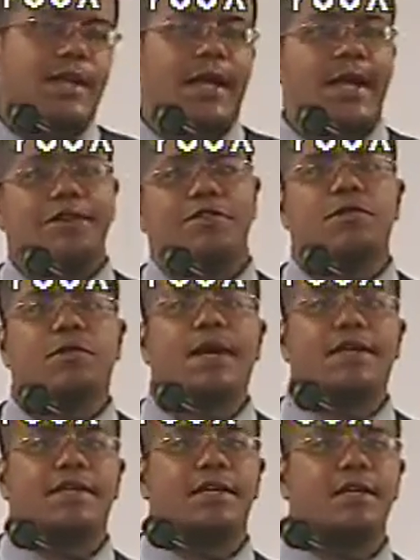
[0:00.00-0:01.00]
has no
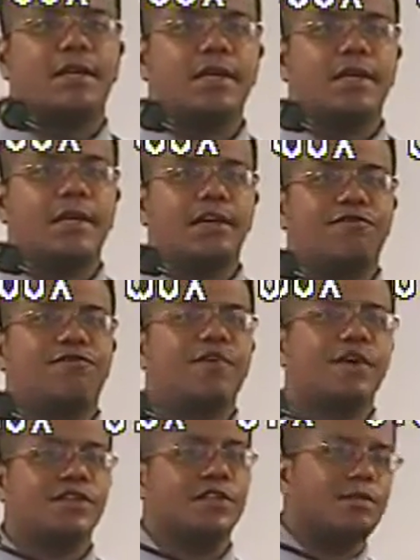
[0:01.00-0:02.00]
right to
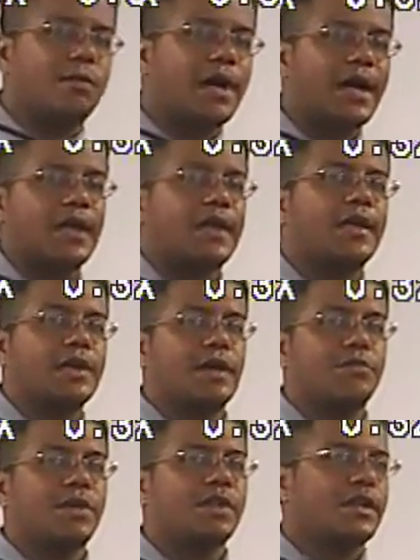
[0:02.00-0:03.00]
infringe on my
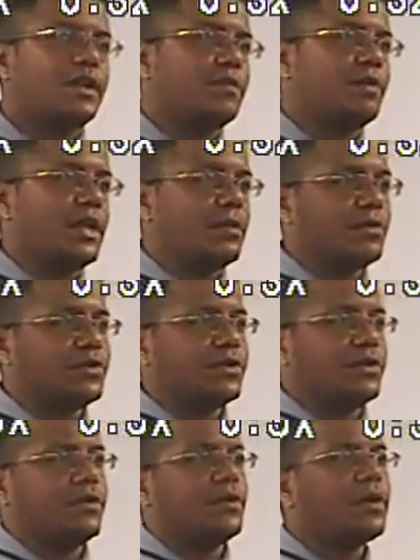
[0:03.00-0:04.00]
ability to be able
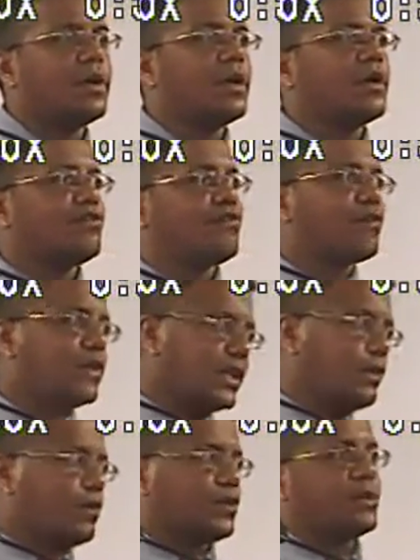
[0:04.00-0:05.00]
to freely
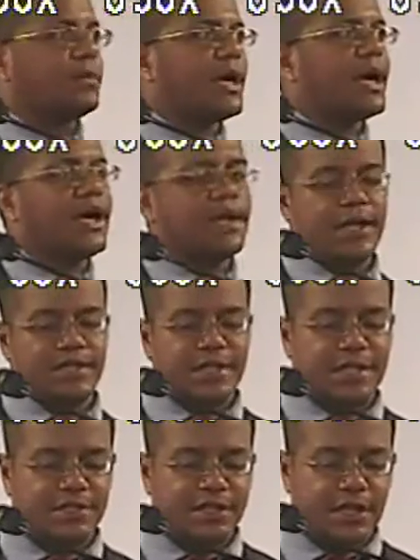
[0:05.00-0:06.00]
worship God as
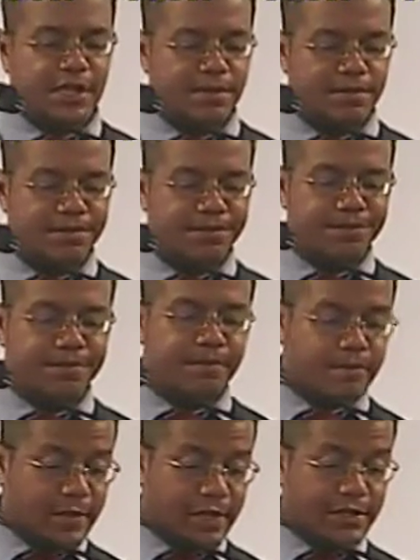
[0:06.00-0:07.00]
I see,
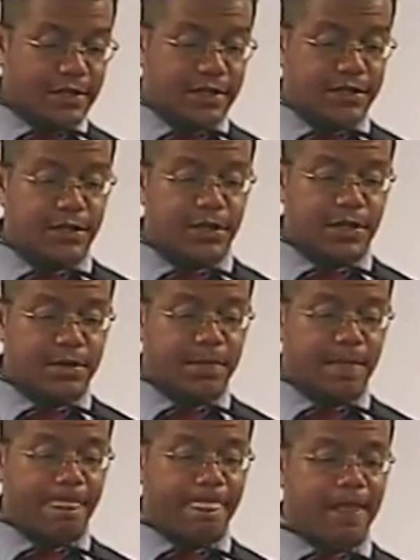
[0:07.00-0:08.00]
as I should.
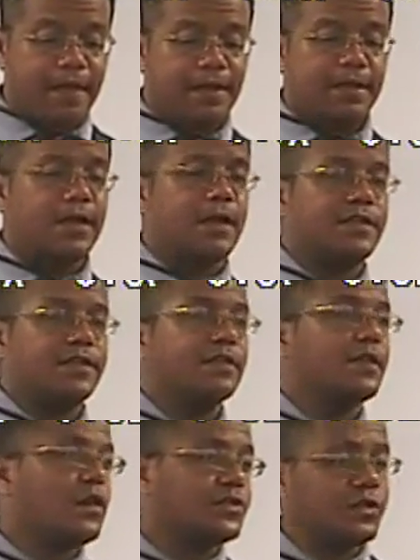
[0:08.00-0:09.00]
Uh,
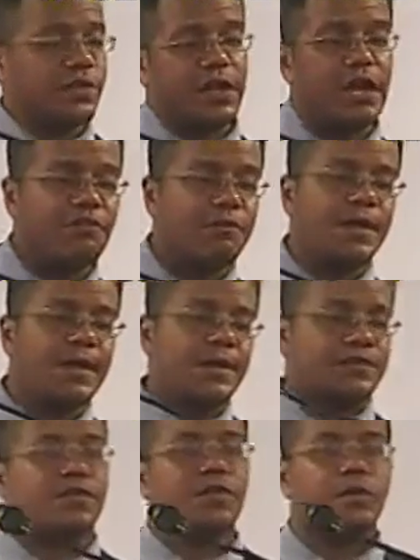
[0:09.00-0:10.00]
also, the government
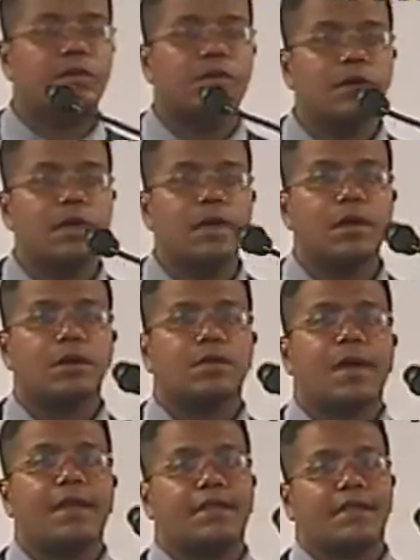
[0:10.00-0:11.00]
has no
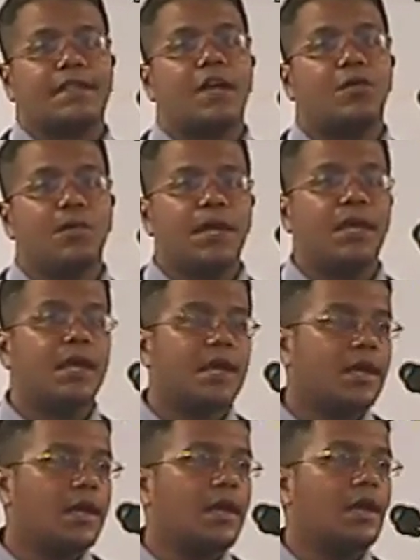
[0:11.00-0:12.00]
right to tell me
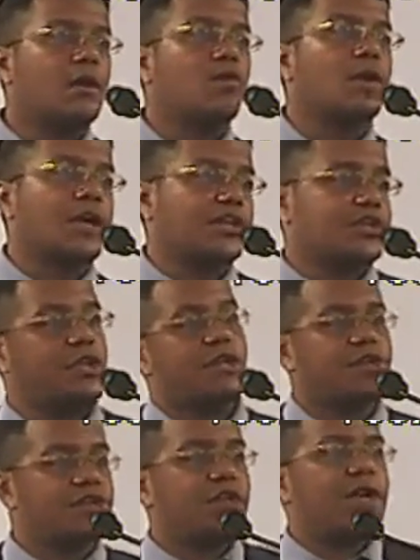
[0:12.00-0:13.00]
what I should or
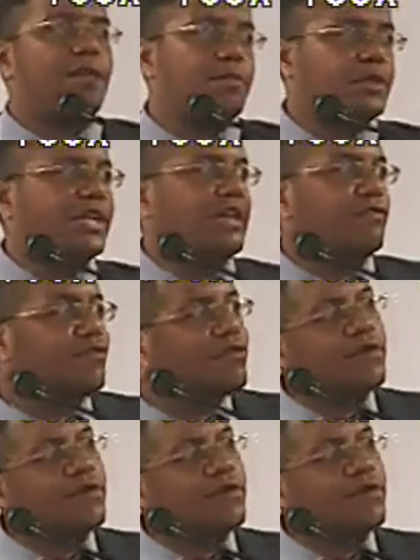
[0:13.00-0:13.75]
should not believe